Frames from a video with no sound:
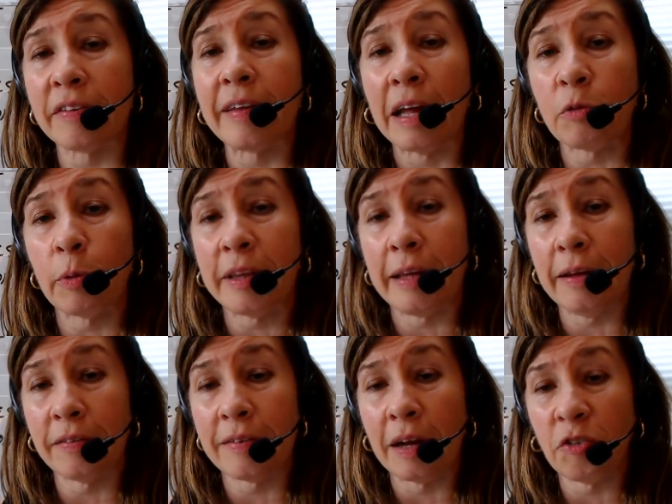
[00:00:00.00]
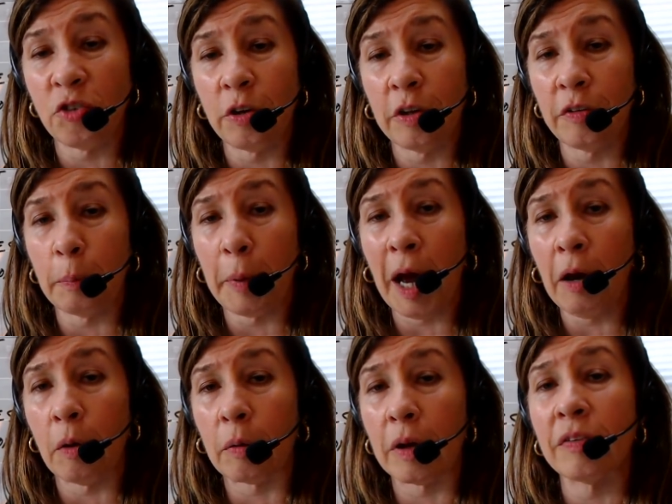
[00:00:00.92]
That's what the ascension is
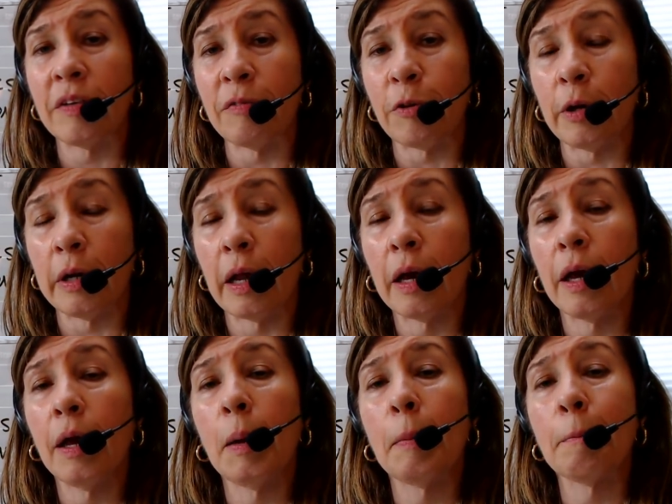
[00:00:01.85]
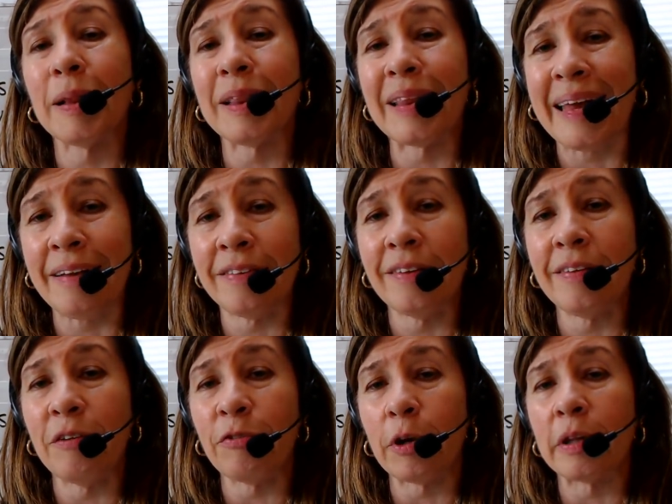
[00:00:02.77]
about, a different place, a
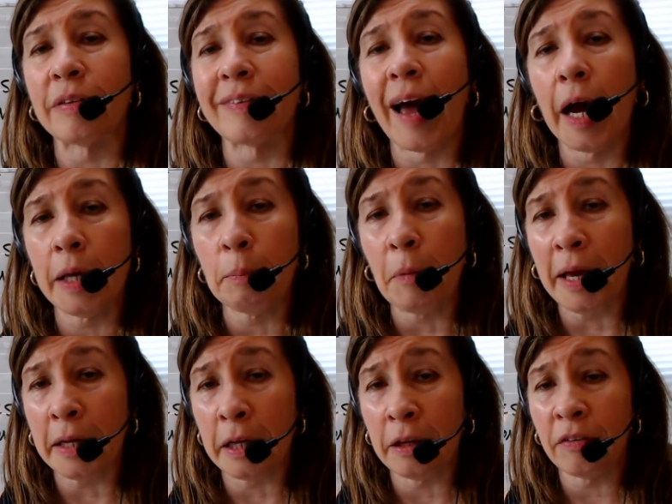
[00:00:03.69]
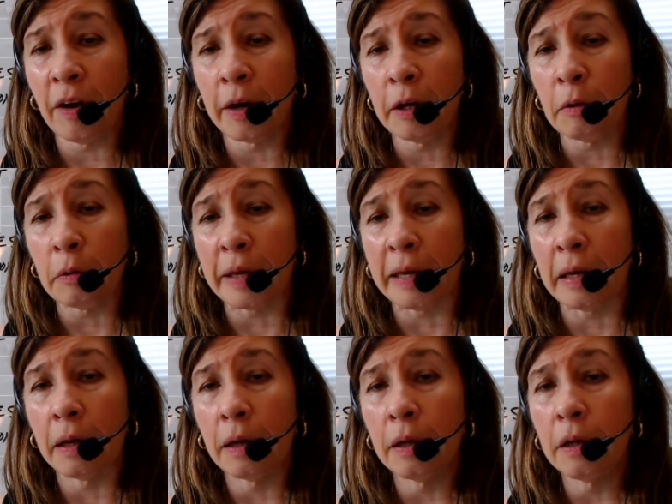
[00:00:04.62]
different timeline entirely.
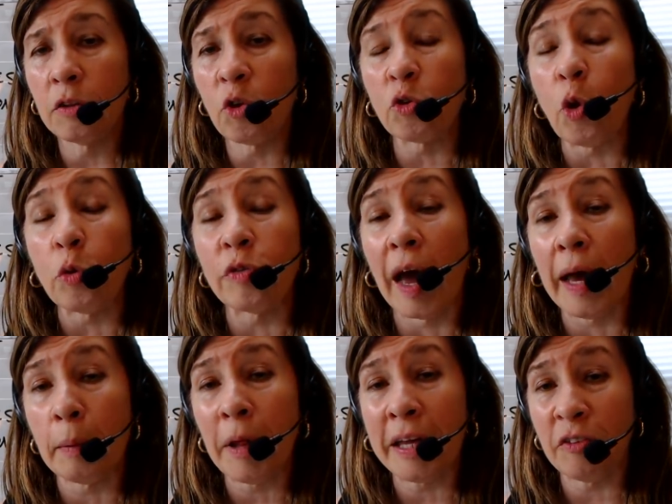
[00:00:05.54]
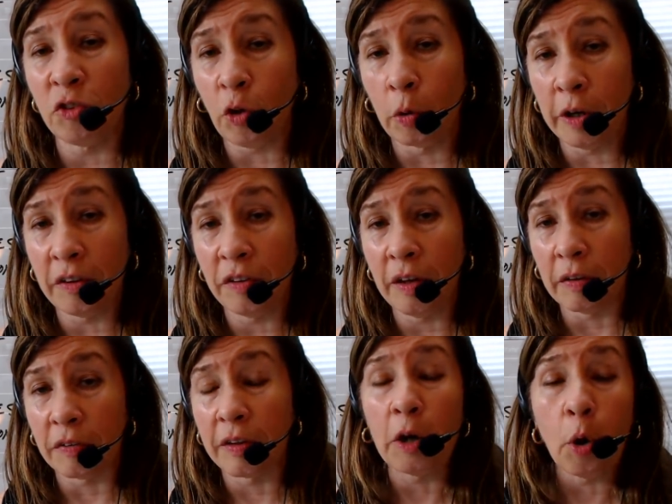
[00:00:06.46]
Those old timelines don't
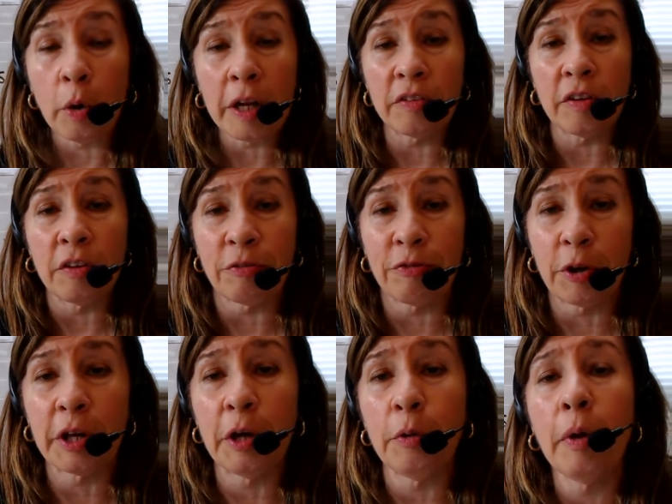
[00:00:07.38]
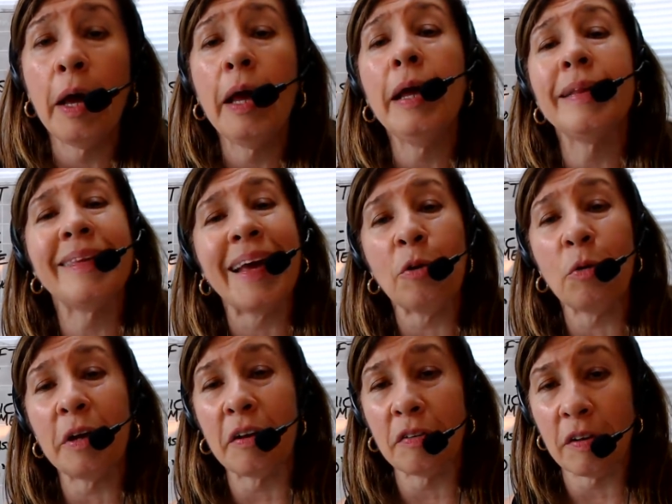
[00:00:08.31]
exist. They don't exist for you. They
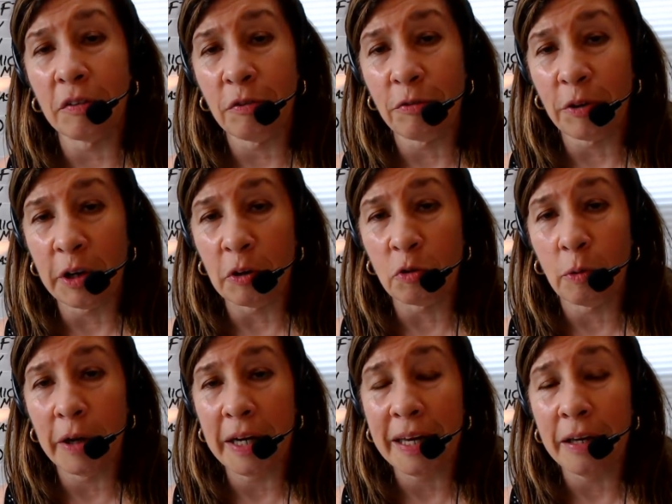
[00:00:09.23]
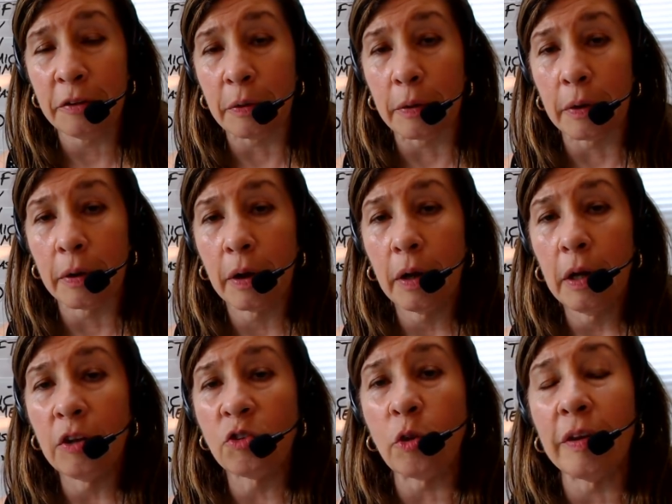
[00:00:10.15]
don't exist for your twin either.
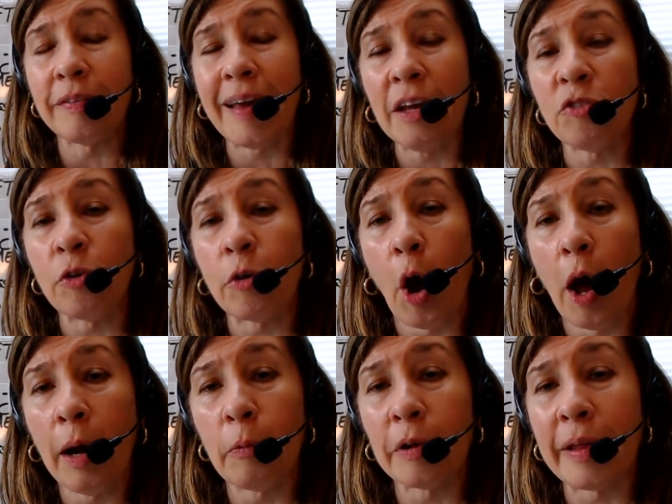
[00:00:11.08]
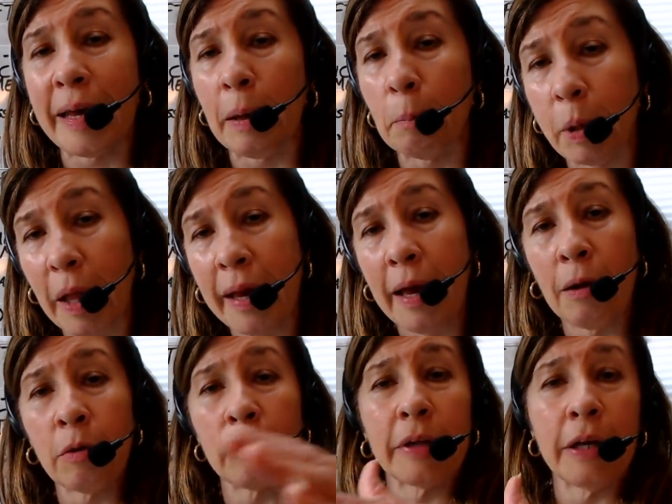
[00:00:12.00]
So the days are gone where they can play
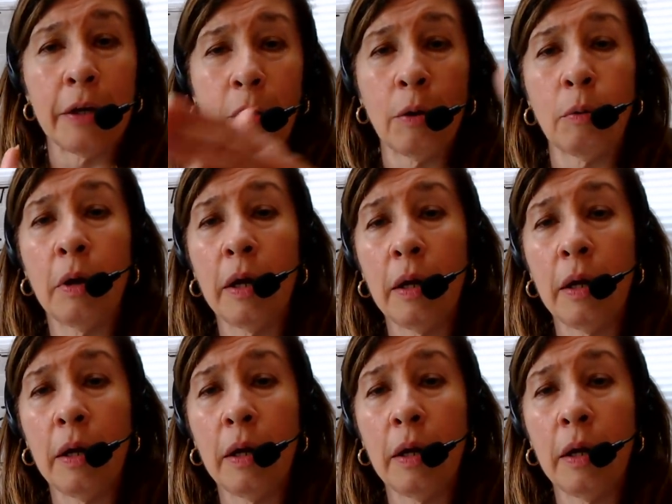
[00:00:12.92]
out, you know,